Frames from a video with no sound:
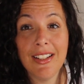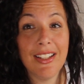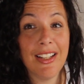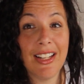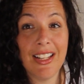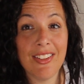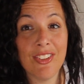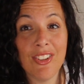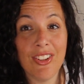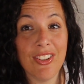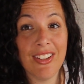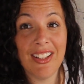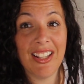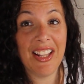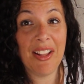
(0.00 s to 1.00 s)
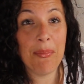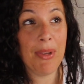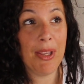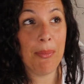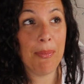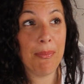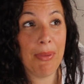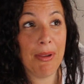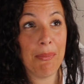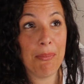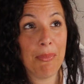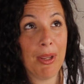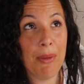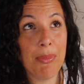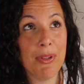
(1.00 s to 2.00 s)
And it's not, maybe
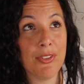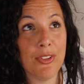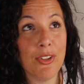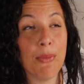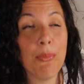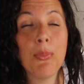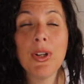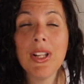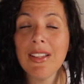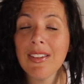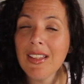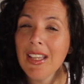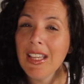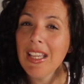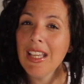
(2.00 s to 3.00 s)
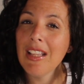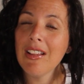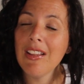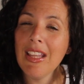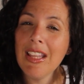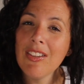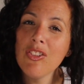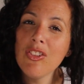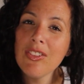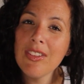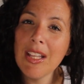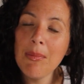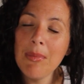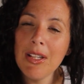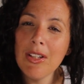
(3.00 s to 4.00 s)
it's not. But it's just
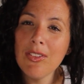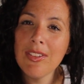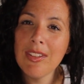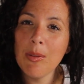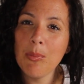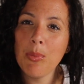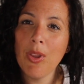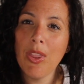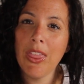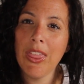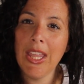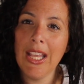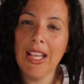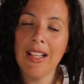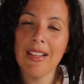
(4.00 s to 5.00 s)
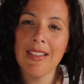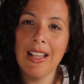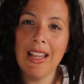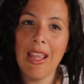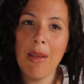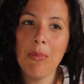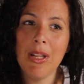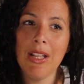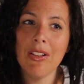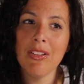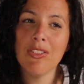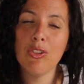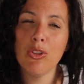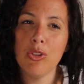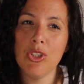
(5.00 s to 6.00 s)
them little simple things and them little
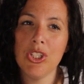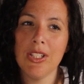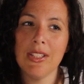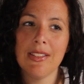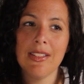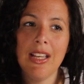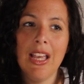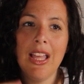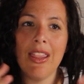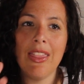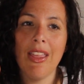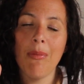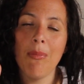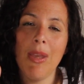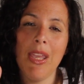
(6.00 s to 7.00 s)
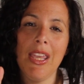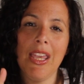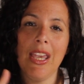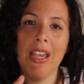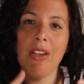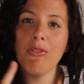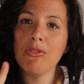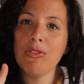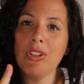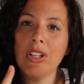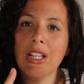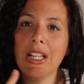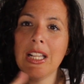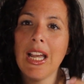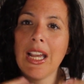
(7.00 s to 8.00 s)
touches that make it
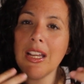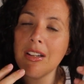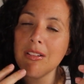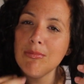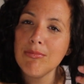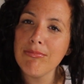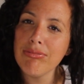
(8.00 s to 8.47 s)
really like